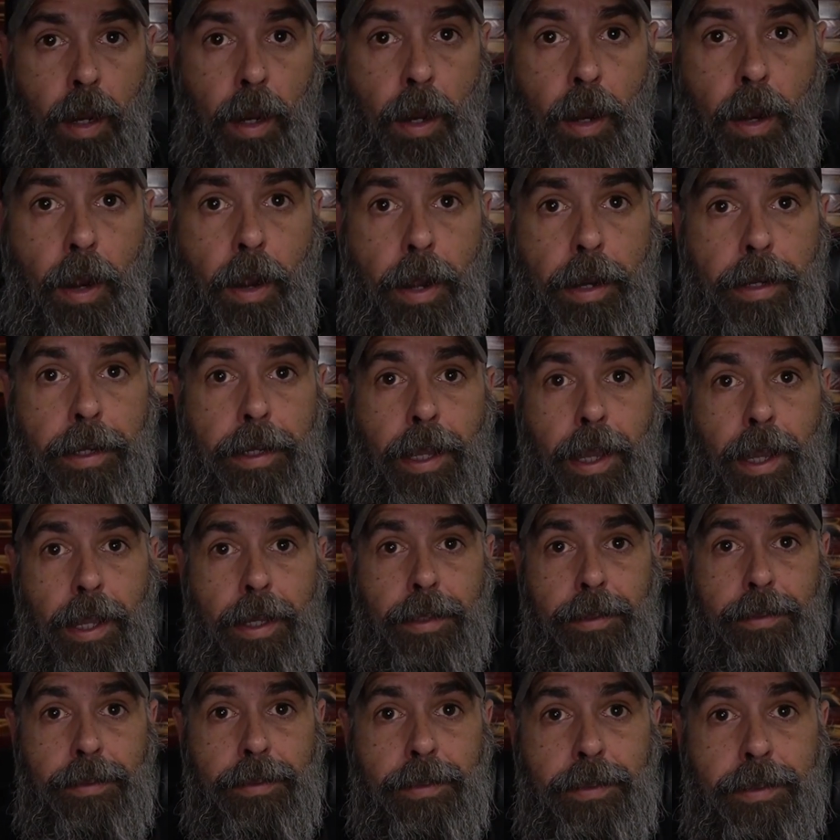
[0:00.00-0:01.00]
Alright
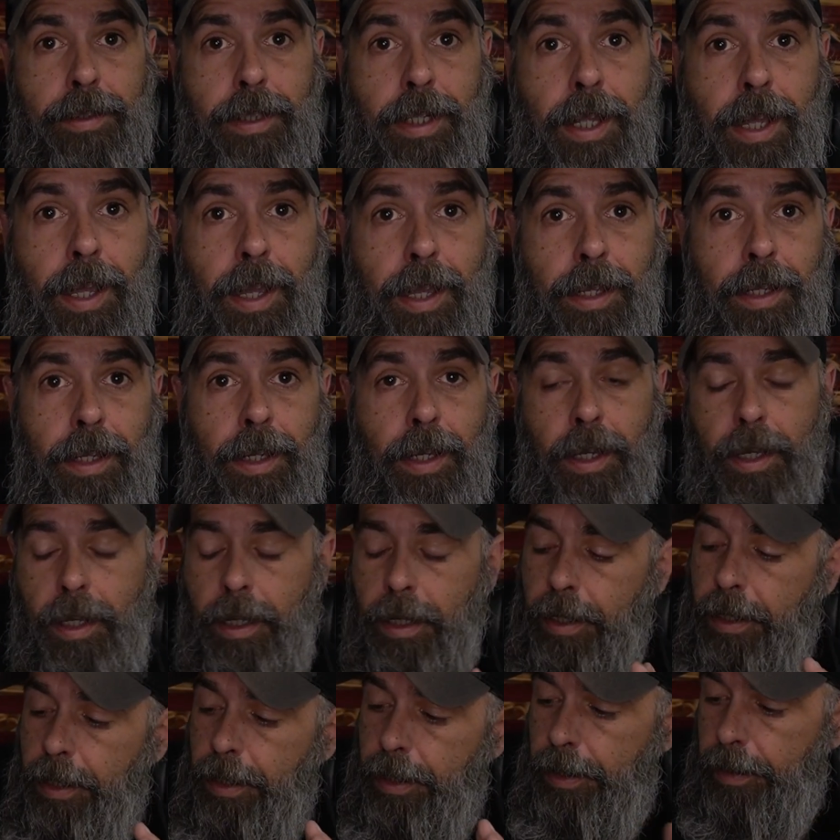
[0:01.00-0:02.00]
guys, today
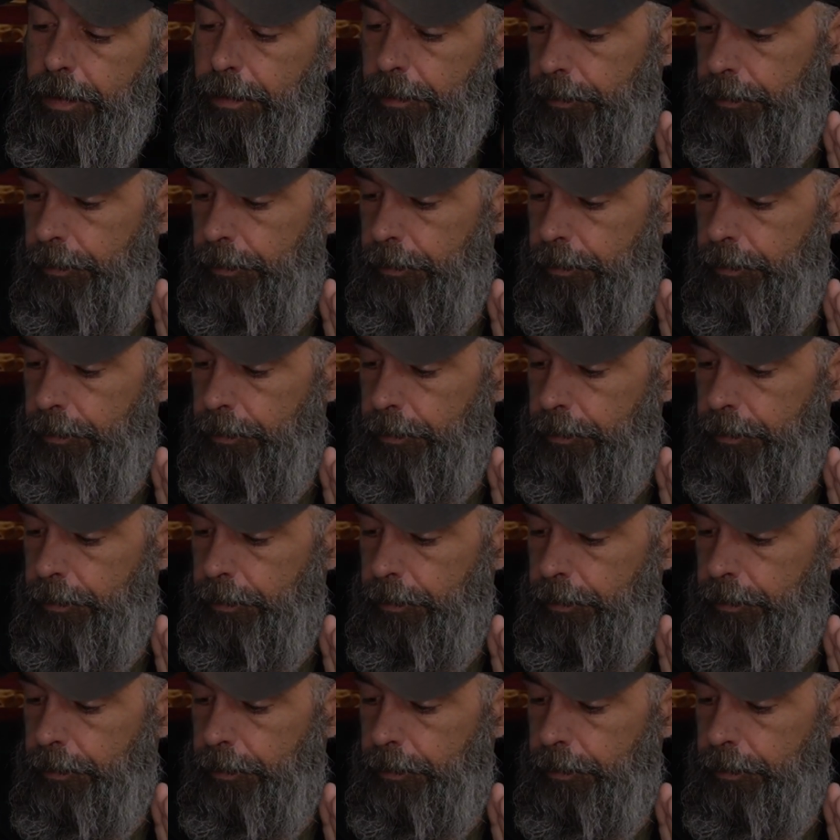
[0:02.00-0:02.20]
we're